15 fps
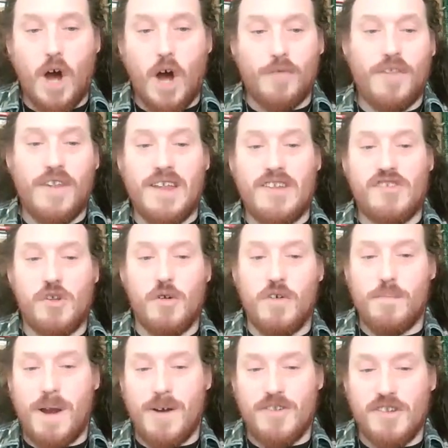After this, two
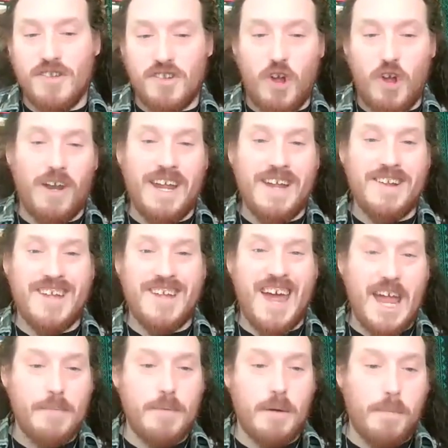of Barrington's colleagues
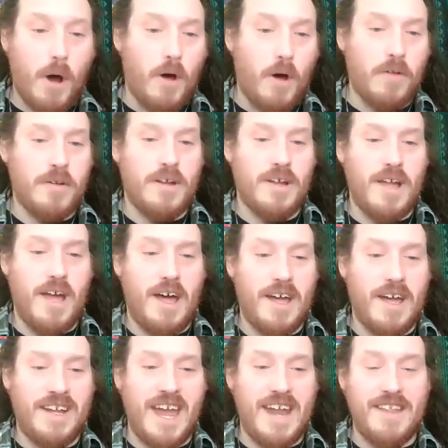came upon
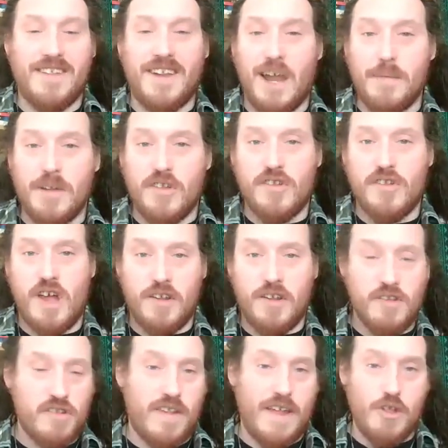uh, Kenneth Clements'
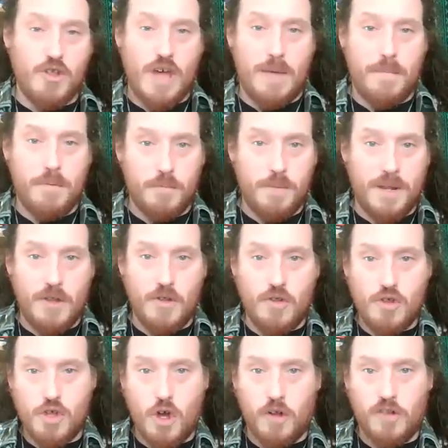son, so that chap who'd been
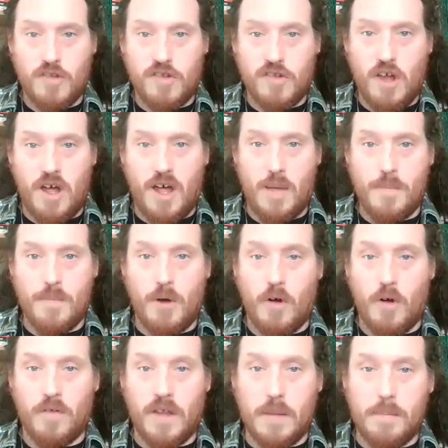shot um,
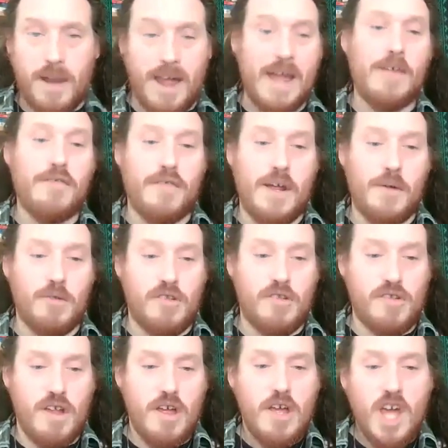on the playing
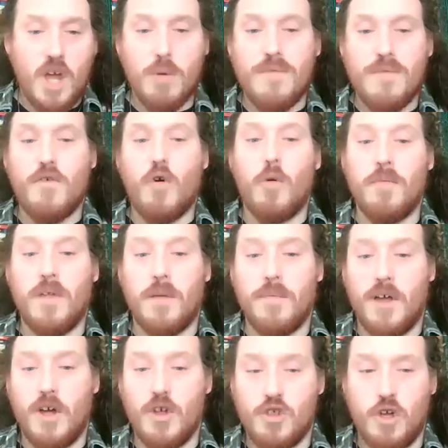fields, who informed them
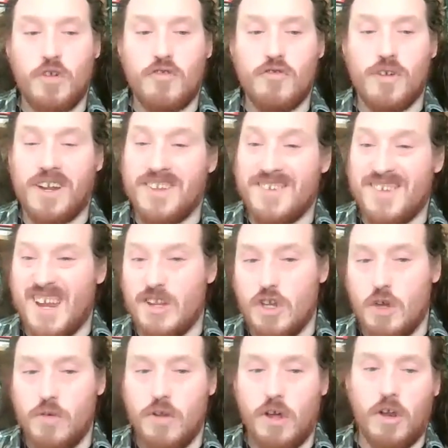that a shooter had
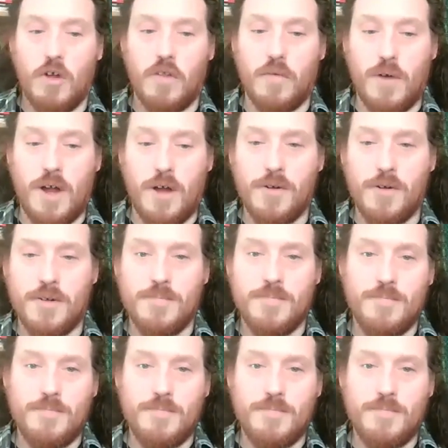continued along the road.